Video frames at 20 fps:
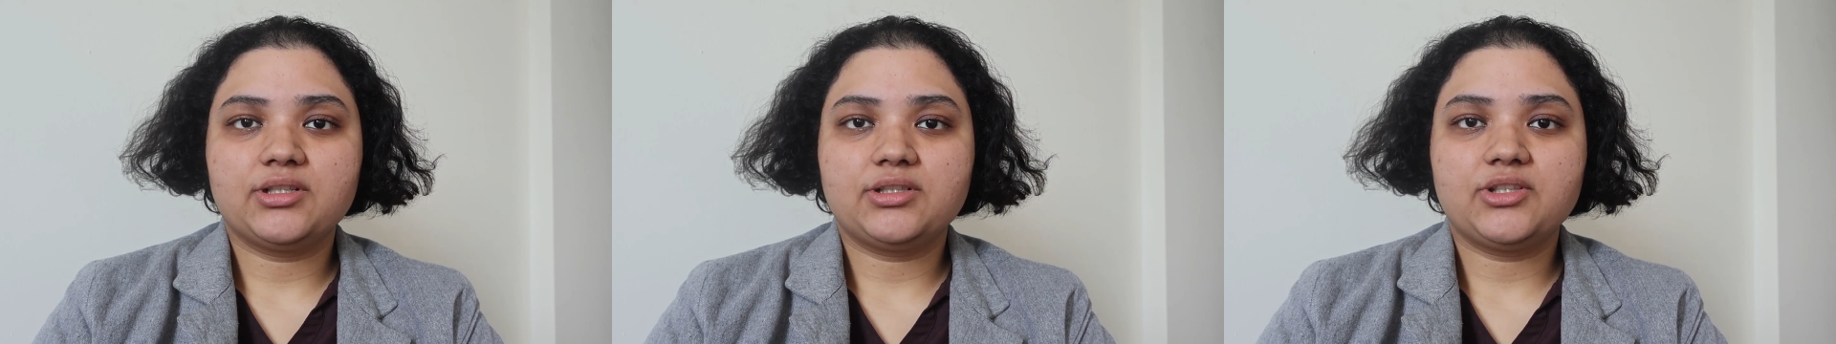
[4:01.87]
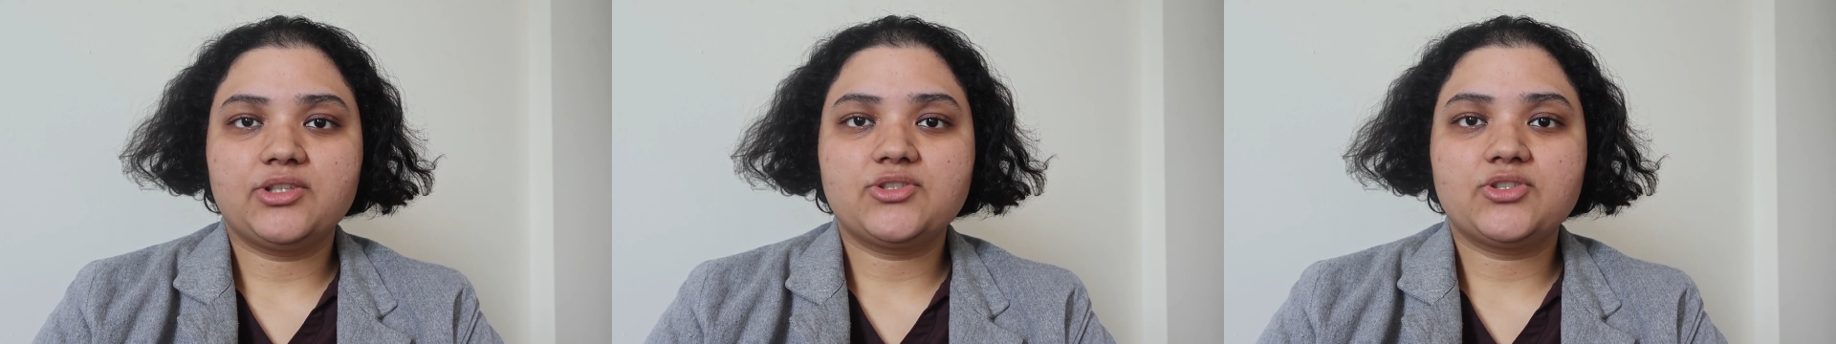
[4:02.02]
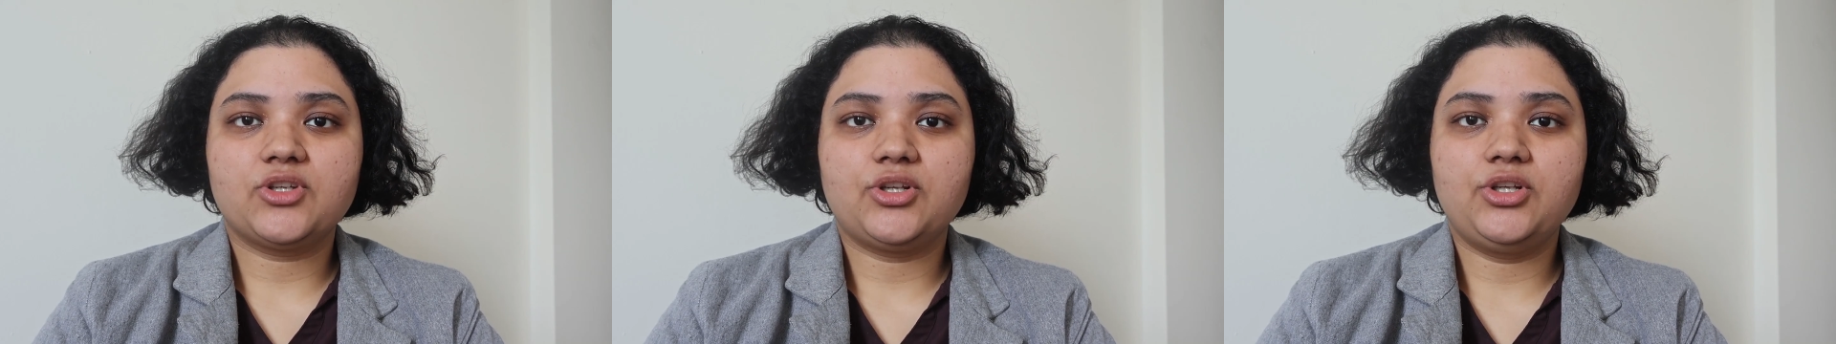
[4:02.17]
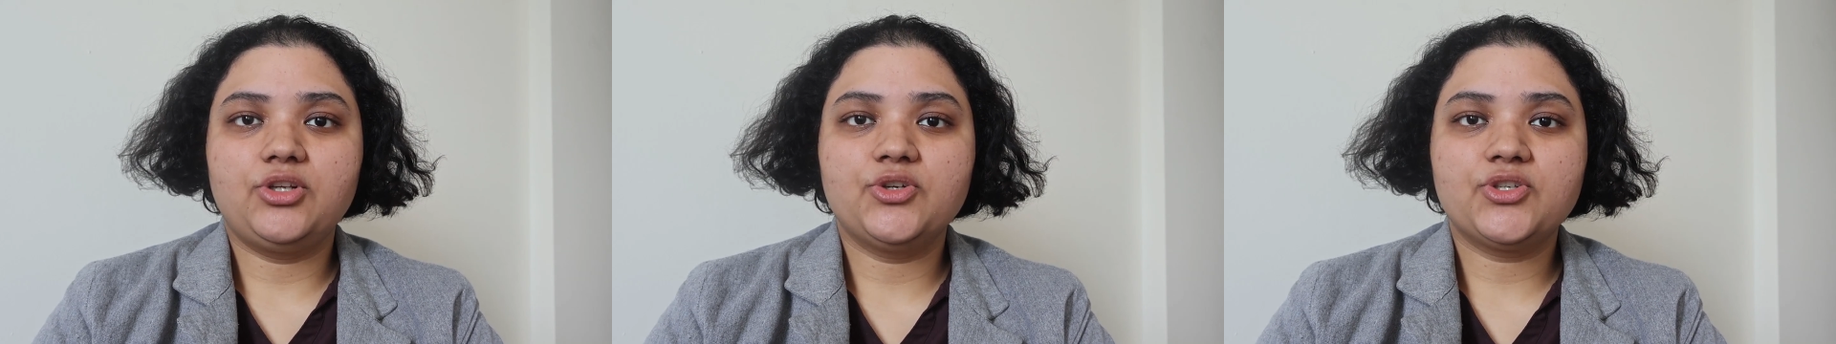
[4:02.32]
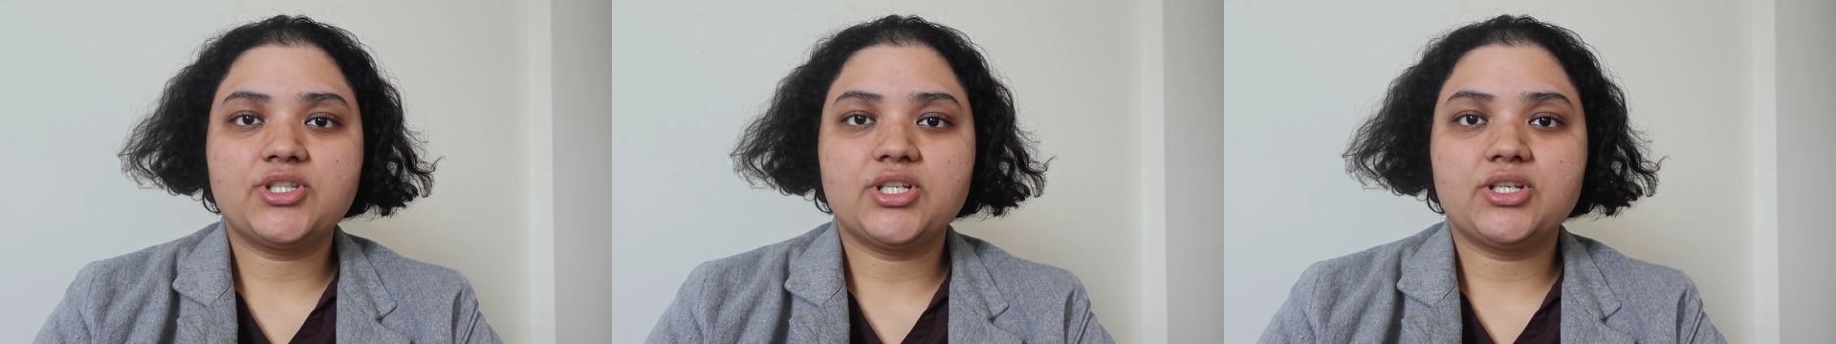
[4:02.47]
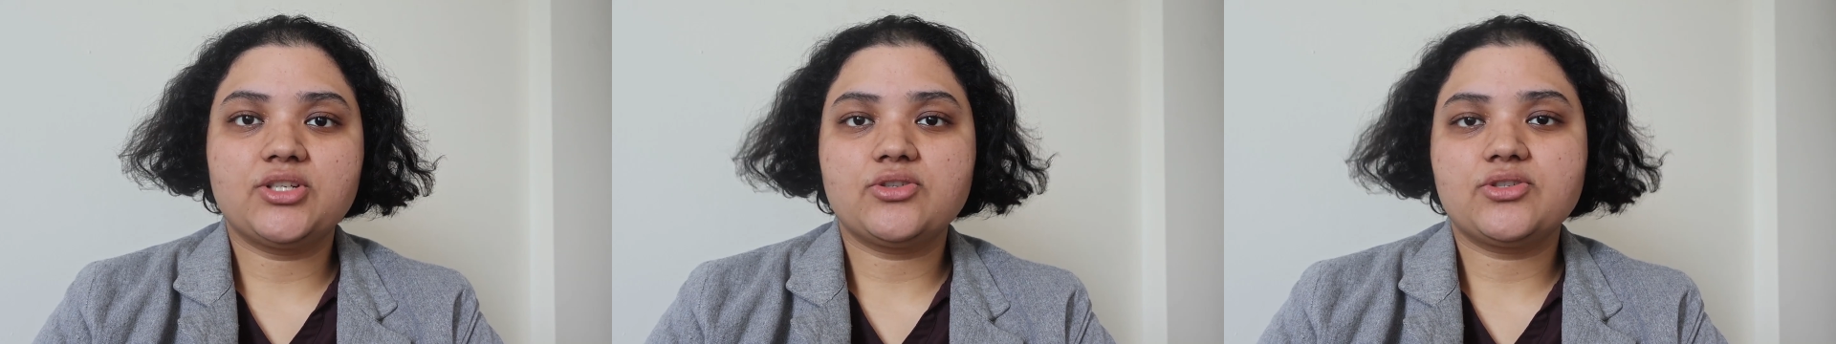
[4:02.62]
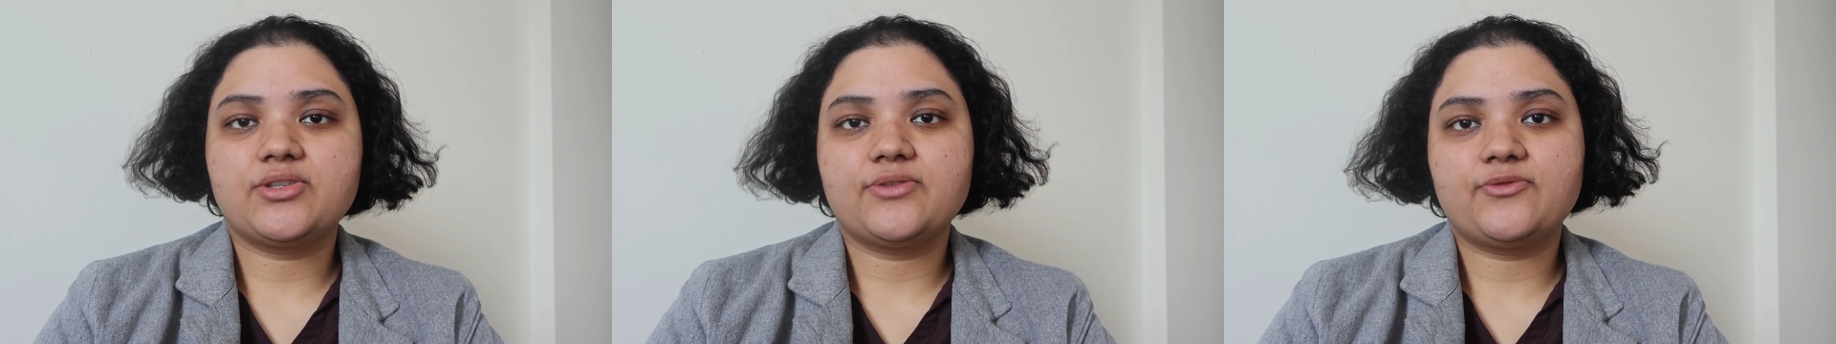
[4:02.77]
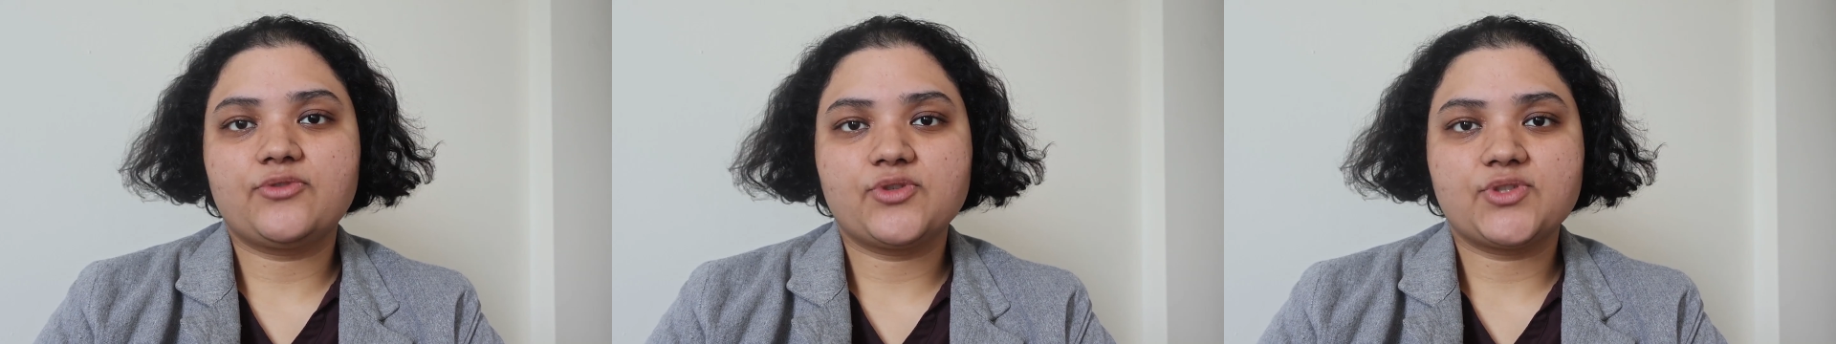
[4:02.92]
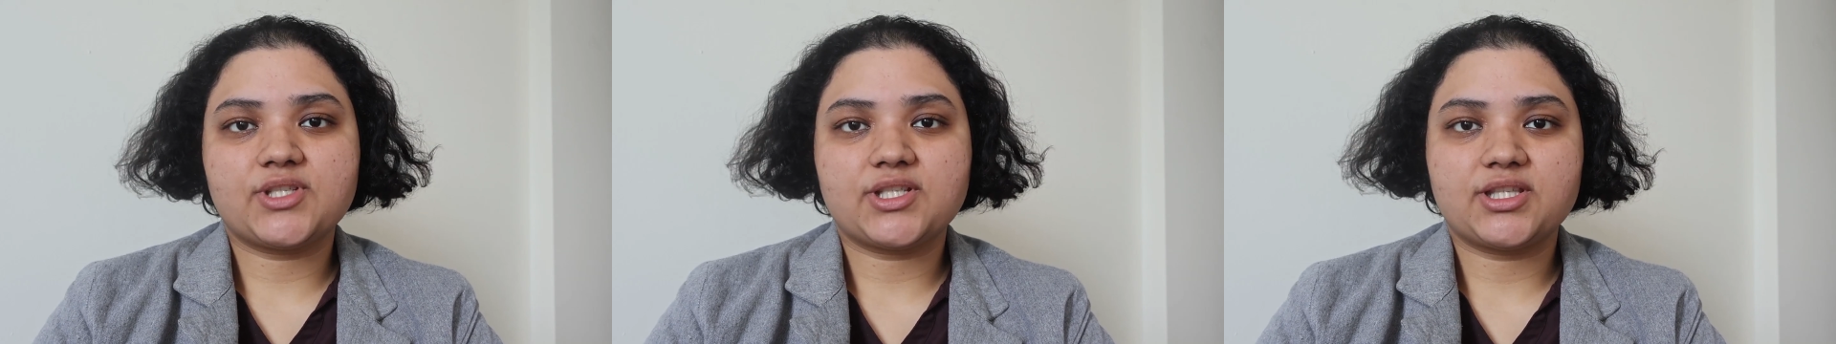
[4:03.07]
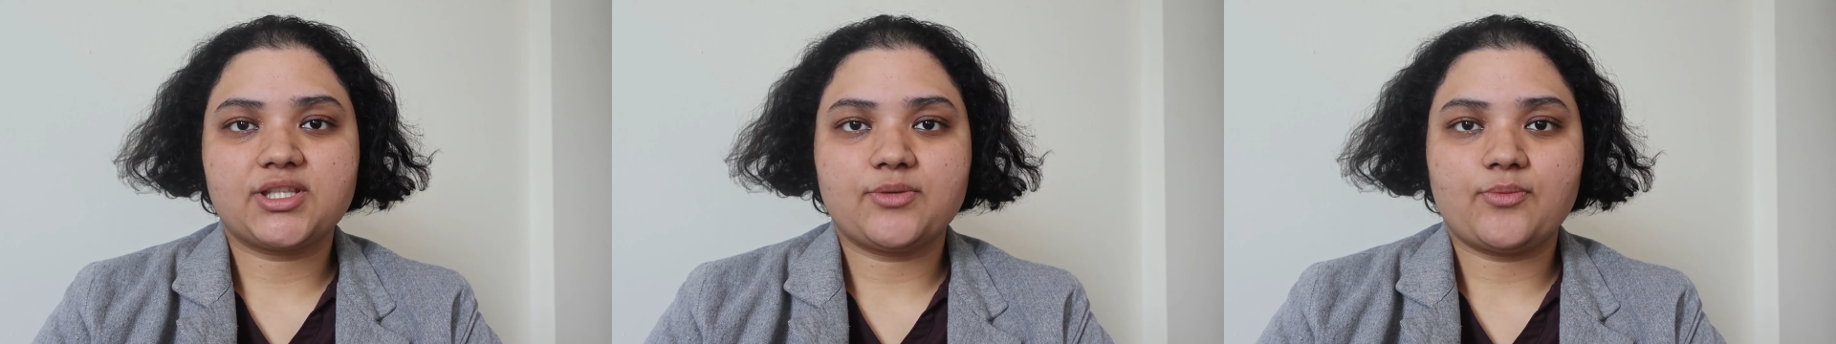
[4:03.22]
the solution to
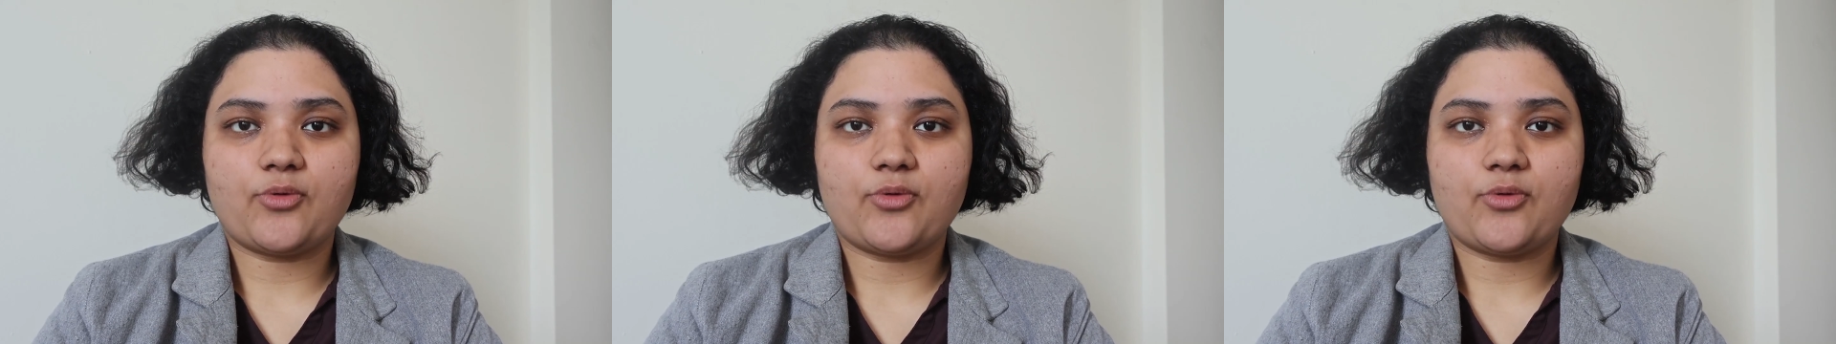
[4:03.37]
diffusing the